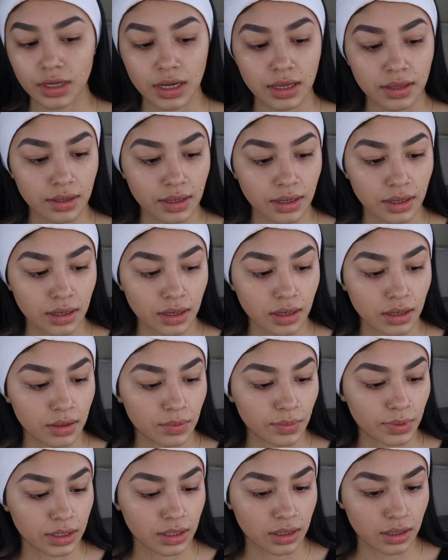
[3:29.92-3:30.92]
And then
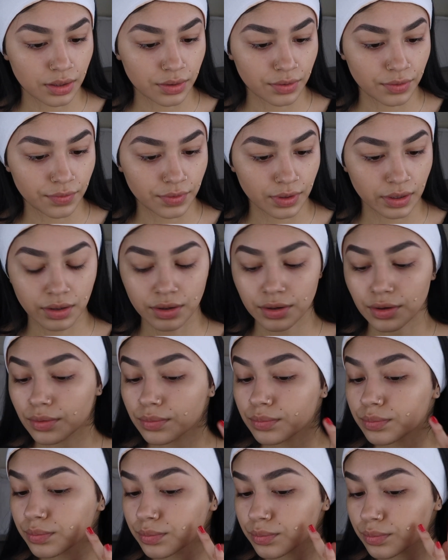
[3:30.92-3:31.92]
with another
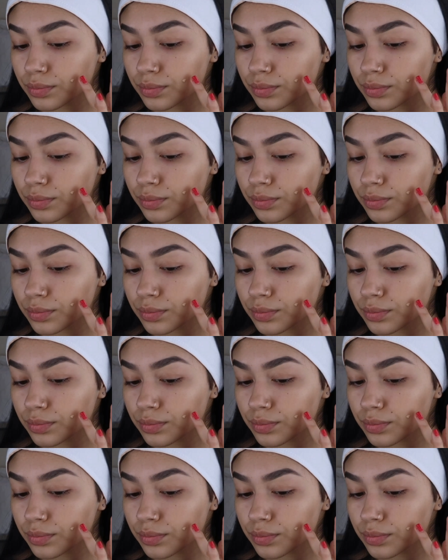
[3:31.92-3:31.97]
finger,